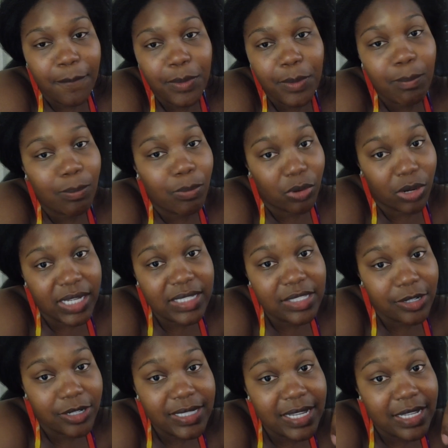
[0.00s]
The boarding
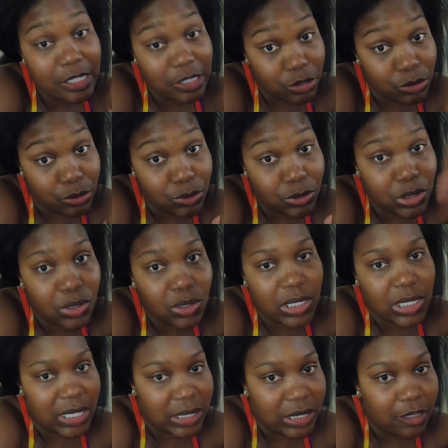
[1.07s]
starts at 2, so you
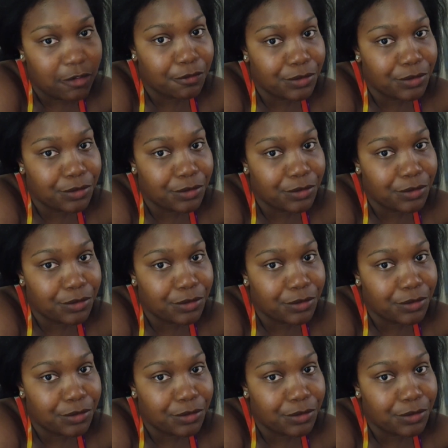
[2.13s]
can get there